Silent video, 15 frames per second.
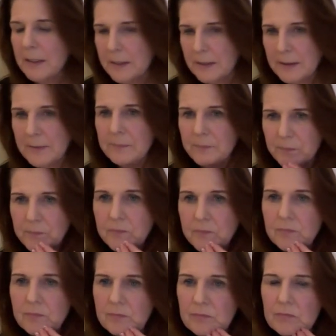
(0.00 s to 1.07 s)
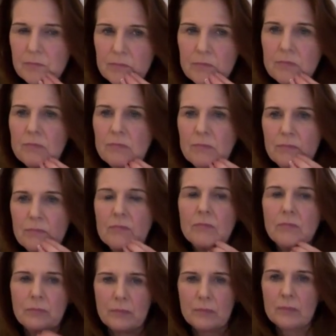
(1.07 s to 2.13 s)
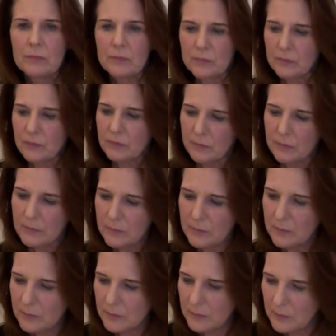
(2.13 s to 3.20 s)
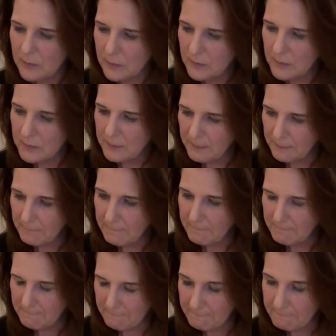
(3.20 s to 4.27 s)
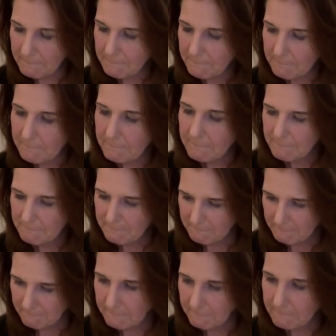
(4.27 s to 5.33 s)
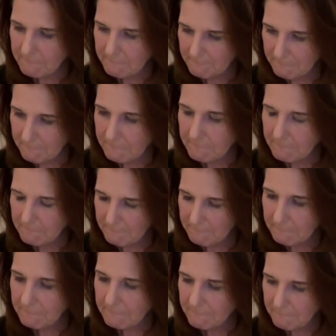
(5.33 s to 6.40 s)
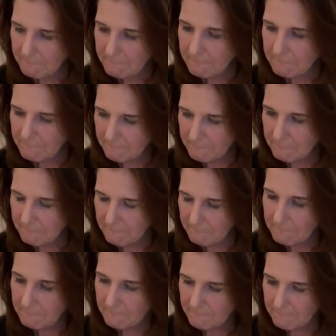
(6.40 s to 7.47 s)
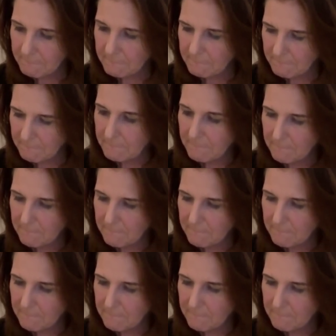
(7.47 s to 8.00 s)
And I see that a bit with survivors of violence as well in those contexts. Yeah,